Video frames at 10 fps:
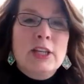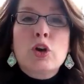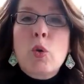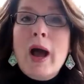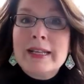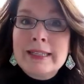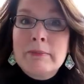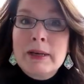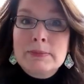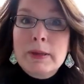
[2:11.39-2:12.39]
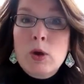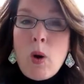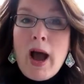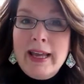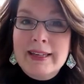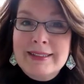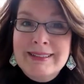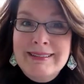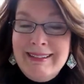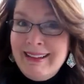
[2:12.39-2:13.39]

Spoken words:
that your quiet time must be quiet.